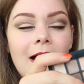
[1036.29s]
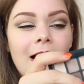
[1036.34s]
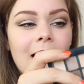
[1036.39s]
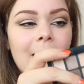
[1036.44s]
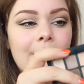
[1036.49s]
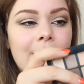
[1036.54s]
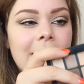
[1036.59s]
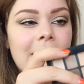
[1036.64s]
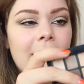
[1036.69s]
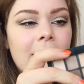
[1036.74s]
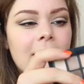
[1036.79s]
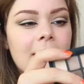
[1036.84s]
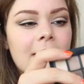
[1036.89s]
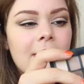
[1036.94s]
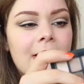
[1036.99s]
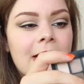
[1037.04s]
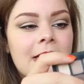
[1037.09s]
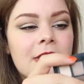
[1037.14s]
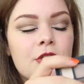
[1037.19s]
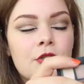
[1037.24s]
But I think
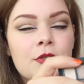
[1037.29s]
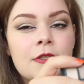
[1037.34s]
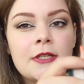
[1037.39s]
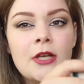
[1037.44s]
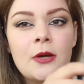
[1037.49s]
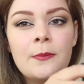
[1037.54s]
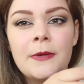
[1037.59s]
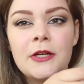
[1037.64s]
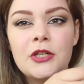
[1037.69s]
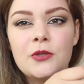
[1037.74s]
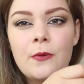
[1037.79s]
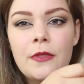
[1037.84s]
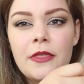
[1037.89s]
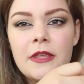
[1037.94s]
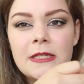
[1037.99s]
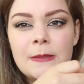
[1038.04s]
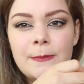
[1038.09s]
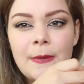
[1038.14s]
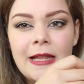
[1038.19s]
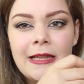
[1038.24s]
you can do so much with
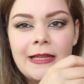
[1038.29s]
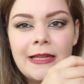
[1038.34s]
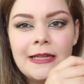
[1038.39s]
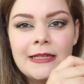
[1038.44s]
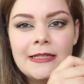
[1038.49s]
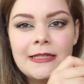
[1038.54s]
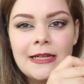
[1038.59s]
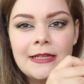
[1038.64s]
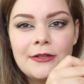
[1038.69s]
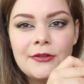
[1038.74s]
this palette.